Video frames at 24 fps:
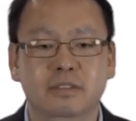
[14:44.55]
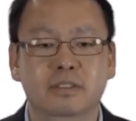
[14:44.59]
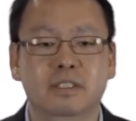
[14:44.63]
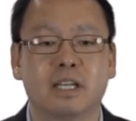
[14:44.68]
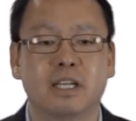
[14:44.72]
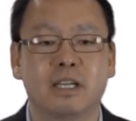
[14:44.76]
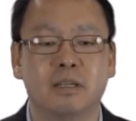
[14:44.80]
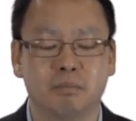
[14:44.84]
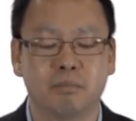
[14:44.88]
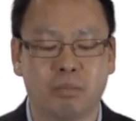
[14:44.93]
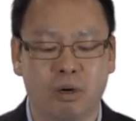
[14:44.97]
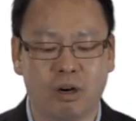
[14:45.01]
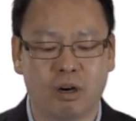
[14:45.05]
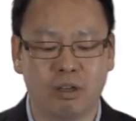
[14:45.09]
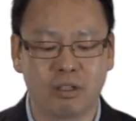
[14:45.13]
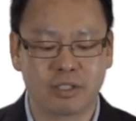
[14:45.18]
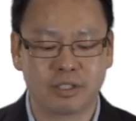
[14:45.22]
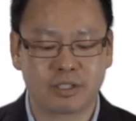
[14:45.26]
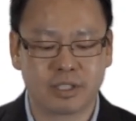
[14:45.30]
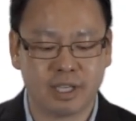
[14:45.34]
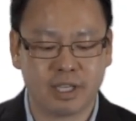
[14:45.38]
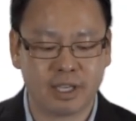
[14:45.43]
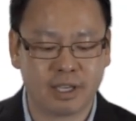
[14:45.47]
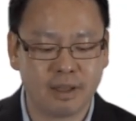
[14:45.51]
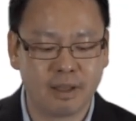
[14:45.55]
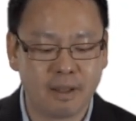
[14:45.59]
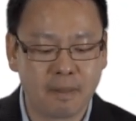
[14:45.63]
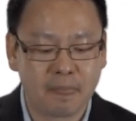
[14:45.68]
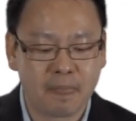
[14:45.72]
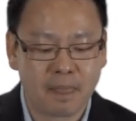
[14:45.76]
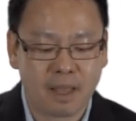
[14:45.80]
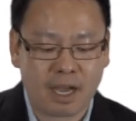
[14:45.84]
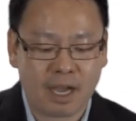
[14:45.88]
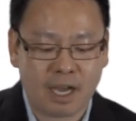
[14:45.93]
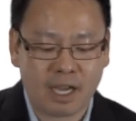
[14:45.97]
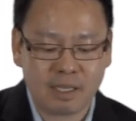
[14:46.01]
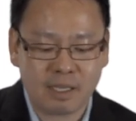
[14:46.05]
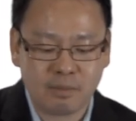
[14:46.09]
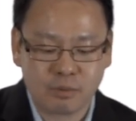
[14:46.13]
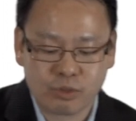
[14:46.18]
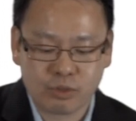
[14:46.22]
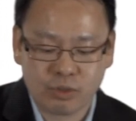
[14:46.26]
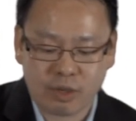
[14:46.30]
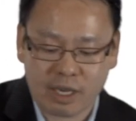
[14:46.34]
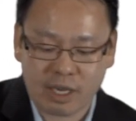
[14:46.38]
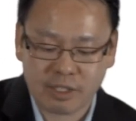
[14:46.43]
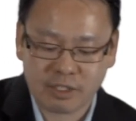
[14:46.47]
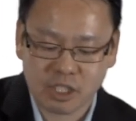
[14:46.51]
And Paul is saying, I am
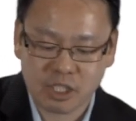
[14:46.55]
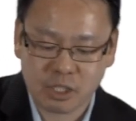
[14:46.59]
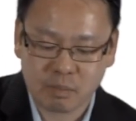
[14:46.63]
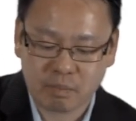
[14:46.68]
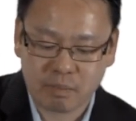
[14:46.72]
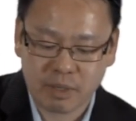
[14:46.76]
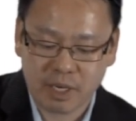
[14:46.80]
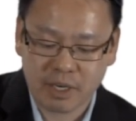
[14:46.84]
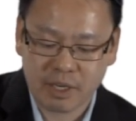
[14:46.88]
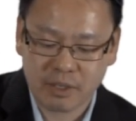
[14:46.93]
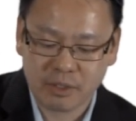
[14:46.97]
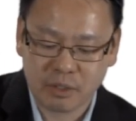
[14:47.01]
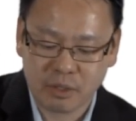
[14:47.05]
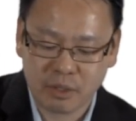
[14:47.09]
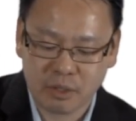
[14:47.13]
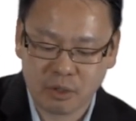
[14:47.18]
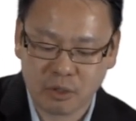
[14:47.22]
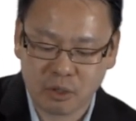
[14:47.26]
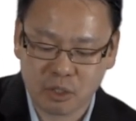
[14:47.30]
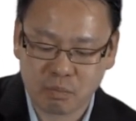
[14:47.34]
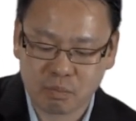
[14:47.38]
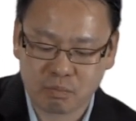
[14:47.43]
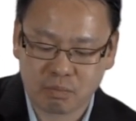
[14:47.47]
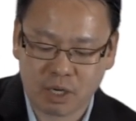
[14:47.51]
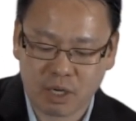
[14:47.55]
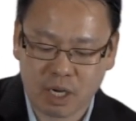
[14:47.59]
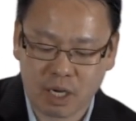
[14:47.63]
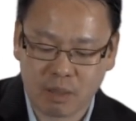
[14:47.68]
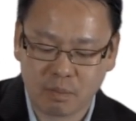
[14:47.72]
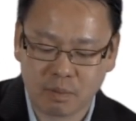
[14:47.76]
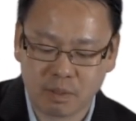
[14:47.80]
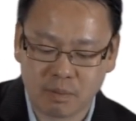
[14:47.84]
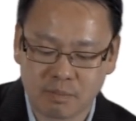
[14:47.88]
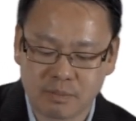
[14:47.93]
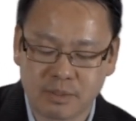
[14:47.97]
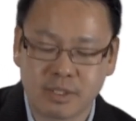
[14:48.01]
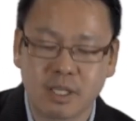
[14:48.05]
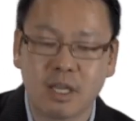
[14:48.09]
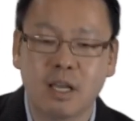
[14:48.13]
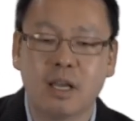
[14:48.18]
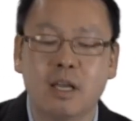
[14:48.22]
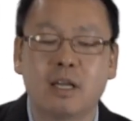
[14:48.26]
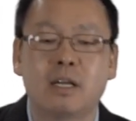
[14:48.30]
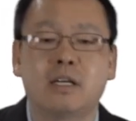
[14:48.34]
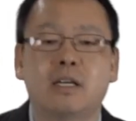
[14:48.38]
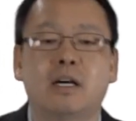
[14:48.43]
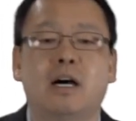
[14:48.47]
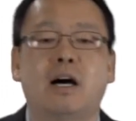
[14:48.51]
trying to spare you those problems.
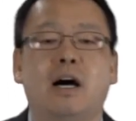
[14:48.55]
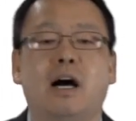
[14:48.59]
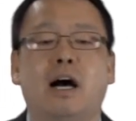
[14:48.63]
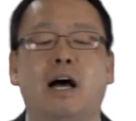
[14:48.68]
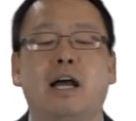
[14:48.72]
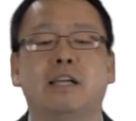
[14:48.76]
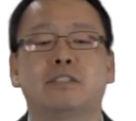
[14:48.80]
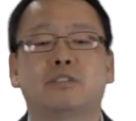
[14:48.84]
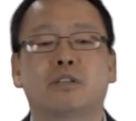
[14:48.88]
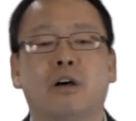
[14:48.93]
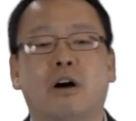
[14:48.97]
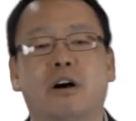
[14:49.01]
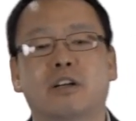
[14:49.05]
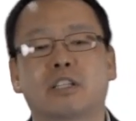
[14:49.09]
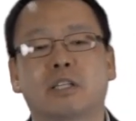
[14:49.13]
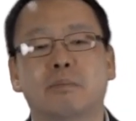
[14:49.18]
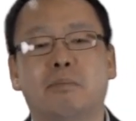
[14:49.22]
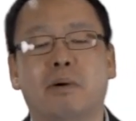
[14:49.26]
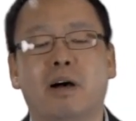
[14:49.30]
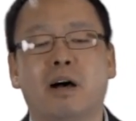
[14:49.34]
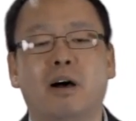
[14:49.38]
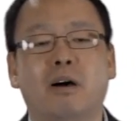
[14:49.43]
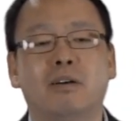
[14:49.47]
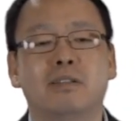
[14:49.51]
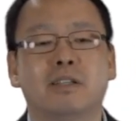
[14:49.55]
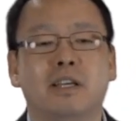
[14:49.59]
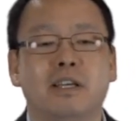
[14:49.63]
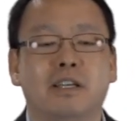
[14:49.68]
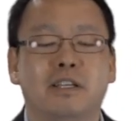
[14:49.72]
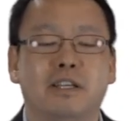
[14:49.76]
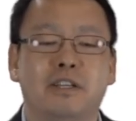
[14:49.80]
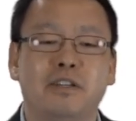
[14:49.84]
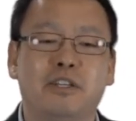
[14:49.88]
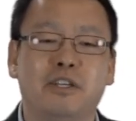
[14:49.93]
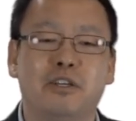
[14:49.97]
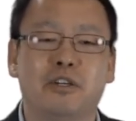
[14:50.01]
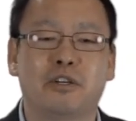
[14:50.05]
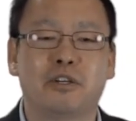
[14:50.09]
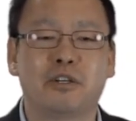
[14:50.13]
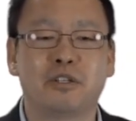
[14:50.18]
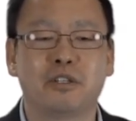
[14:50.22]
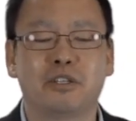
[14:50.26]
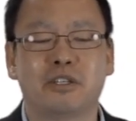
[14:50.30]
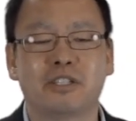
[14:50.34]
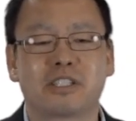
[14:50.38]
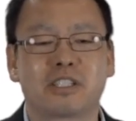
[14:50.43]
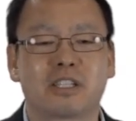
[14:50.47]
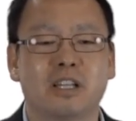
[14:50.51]
I talked about in the
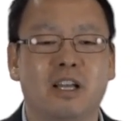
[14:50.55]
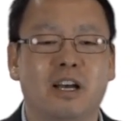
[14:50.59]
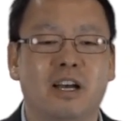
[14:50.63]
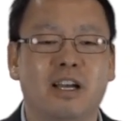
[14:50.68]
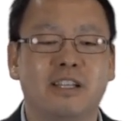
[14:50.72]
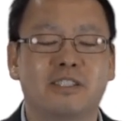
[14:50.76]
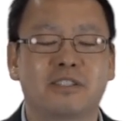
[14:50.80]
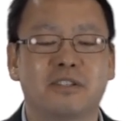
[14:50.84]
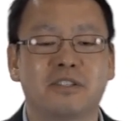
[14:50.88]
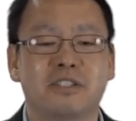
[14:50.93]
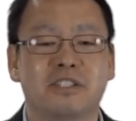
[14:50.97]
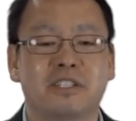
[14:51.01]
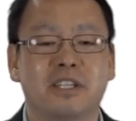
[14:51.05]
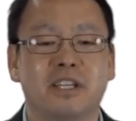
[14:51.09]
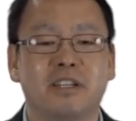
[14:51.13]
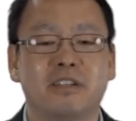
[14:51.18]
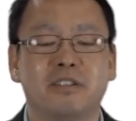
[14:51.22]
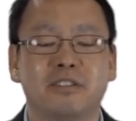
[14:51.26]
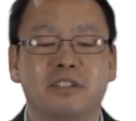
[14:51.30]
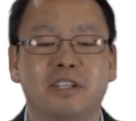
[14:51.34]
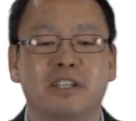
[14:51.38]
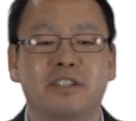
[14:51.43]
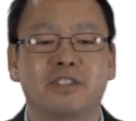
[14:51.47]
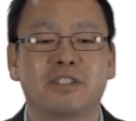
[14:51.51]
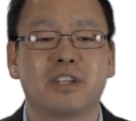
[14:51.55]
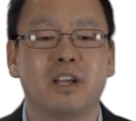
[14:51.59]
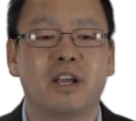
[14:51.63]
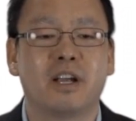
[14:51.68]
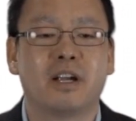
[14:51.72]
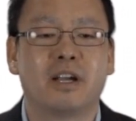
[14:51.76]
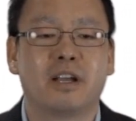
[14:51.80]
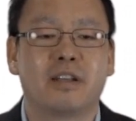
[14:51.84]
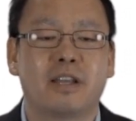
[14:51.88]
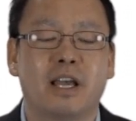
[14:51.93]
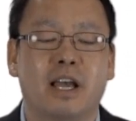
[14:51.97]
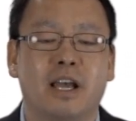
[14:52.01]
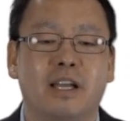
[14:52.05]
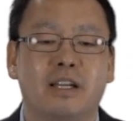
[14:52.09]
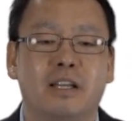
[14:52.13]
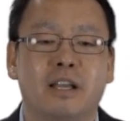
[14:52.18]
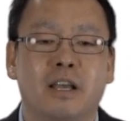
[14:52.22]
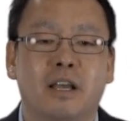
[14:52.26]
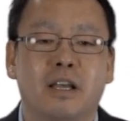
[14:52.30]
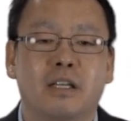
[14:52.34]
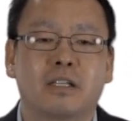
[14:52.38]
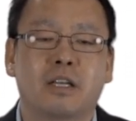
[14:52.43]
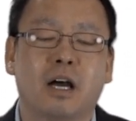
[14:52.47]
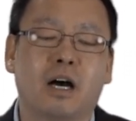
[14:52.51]
earlier slides on singleness
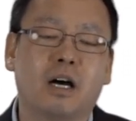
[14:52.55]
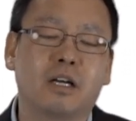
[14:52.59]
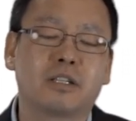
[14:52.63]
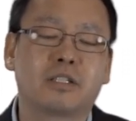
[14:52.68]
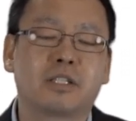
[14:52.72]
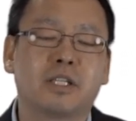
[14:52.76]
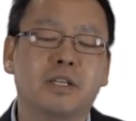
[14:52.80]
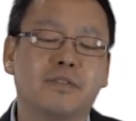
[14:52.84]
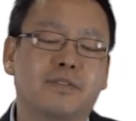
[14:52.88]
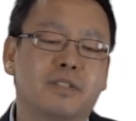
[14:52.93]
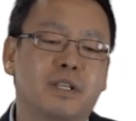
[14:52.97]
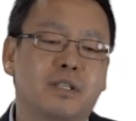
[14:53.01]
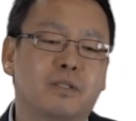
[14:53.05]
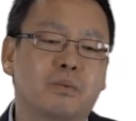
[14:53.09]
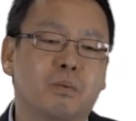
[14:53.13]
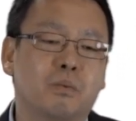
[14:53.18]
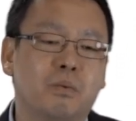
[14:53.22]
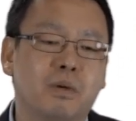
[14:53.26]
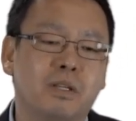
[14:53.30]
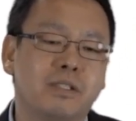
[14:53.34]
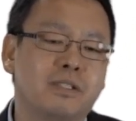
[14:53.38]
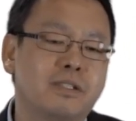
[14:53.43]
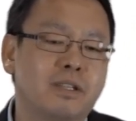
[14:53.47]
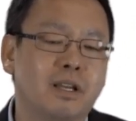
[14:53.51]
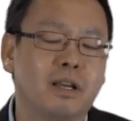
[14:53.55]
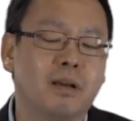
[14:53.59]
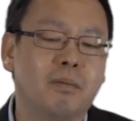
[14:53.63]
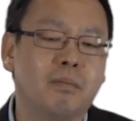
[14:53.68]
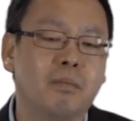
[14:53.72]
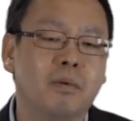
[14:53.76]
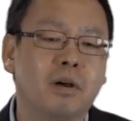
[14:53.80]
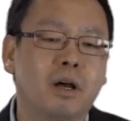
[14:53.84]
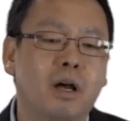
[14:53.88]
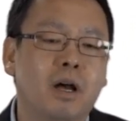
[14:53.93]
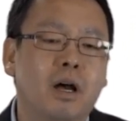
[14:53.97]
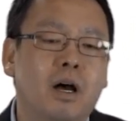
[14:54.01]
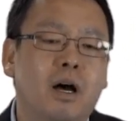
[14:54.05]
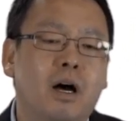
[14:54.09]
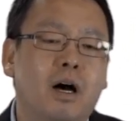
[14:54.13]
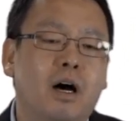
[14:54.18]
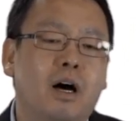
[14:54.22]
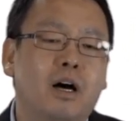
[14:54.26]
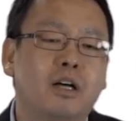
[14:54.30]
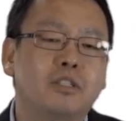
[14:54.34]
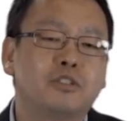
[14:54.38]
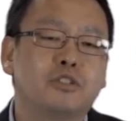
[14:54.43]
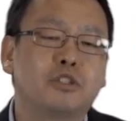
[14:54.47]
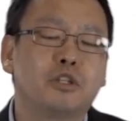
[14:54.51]
that God gives us wisdom
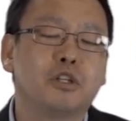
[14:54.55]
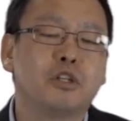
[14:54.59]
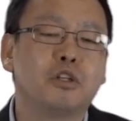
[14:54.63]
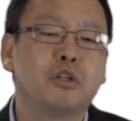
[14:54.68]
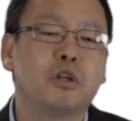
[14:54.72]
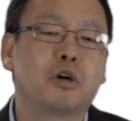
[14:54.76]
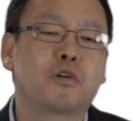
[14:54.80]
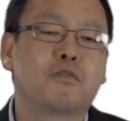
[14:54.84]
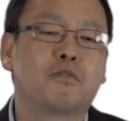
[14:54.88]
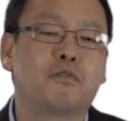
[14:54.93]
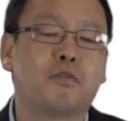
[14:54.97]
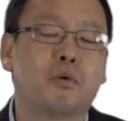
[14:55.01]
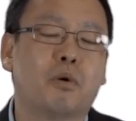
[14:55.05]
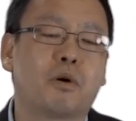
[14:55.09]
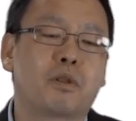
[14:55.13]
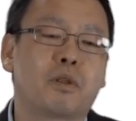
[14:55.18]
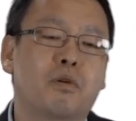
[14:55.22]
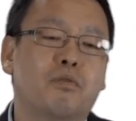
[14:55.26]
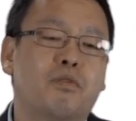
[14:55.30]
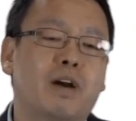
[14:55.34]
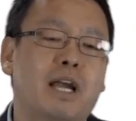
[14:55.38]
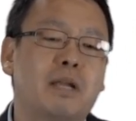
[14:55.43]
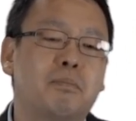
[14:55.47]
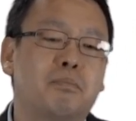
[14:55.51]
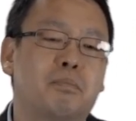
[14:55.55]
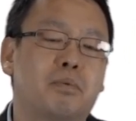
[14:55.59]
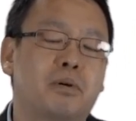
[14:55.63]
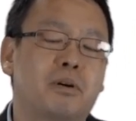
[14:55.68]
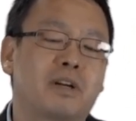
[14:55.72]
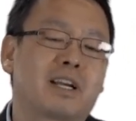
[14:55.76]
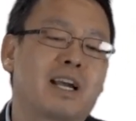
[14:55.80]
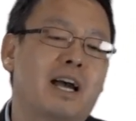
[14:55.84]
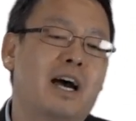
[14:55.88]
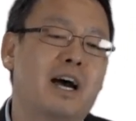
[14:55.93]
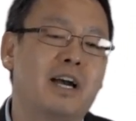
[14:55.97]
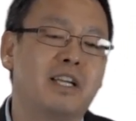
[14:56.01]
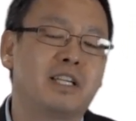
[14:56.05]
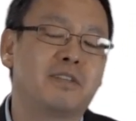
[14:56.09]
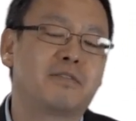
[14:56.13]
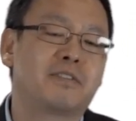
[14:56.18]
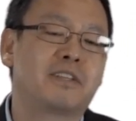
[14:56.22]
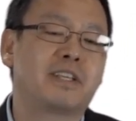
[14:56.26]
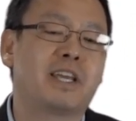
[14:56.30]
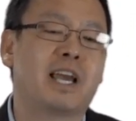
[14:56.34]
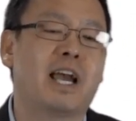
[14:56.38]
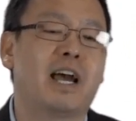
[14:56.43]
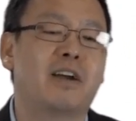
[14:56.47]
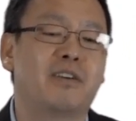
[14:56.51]
to look for the right kind
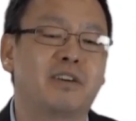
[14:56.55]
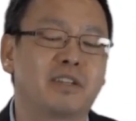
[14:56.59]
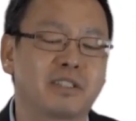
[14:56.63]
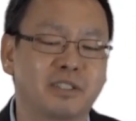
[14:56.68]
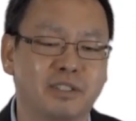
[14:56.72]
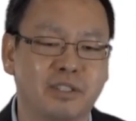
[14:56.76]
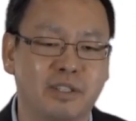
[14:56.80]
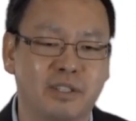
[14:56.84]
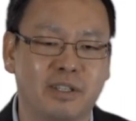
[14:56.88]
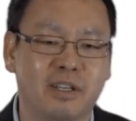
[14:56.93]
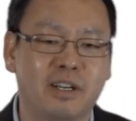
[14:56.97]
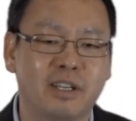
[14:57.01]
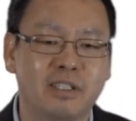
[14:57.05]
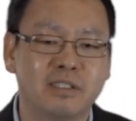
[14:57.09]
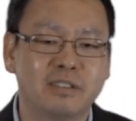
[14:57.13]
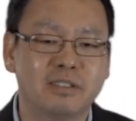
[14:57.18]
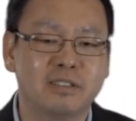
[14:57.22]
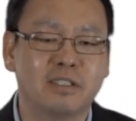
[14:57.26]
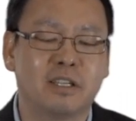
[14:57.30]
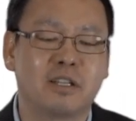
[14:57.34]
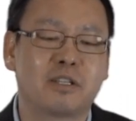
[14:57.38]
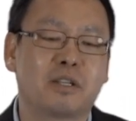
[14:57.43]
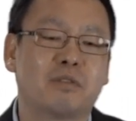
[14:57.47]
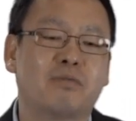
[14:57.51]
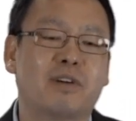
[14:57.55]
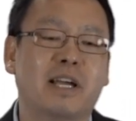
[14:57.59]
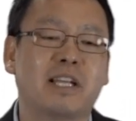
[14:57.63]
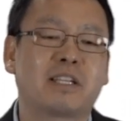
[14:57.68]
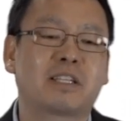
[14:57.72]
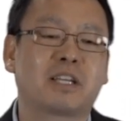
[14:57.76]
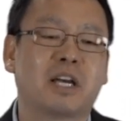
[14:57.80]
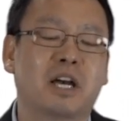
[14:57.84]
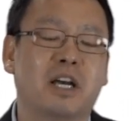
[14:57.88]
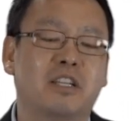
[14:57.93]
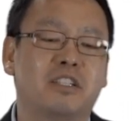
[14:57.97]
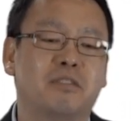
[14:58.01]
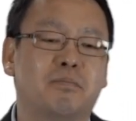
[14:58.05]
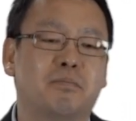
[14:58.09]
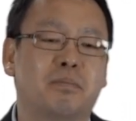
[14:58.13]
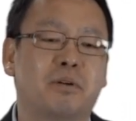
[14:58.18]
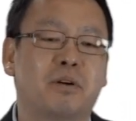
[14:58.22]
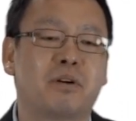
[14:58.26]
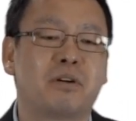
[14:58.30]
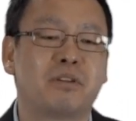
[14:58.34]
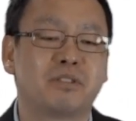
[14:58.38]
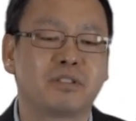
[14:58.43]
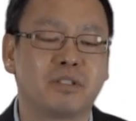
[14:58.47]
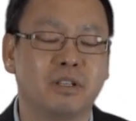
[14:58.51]
of character, the right kind of
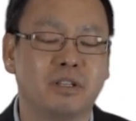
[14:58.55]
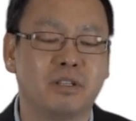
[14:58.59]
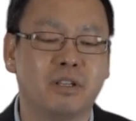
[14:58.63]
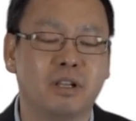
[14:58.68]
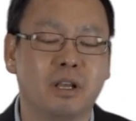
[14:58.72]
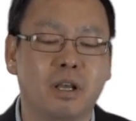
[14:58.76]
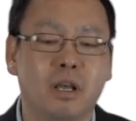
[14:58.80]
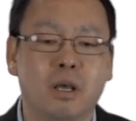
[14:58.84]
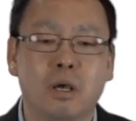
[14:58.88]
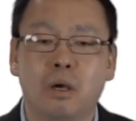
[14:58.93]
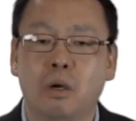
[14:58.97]
person.